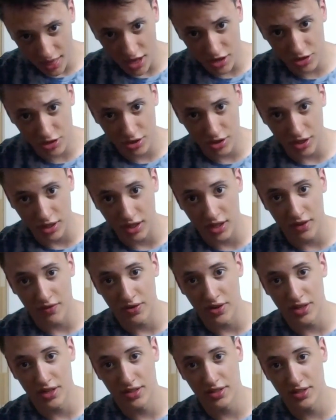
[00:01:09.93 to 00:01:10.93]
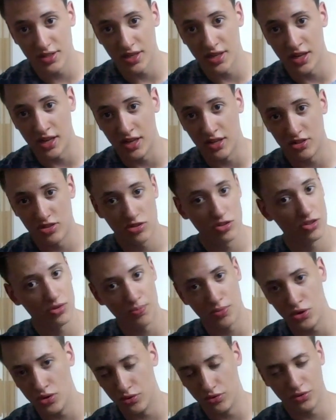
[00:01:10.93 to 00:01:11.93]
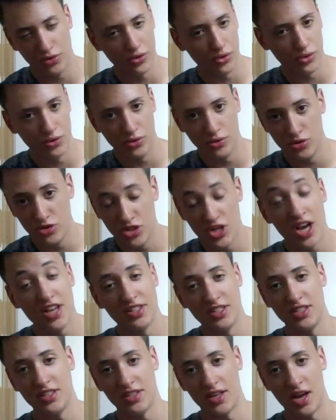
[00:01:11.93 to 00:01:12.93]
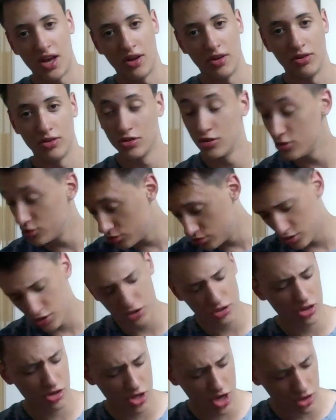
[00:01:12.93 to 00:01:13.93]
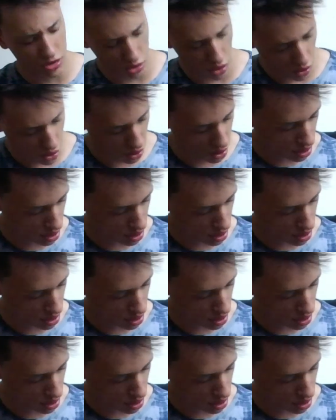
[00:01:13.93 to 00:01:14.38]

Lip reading: that's going to give it its beautiful jazzy sound, because it's a jazz chord.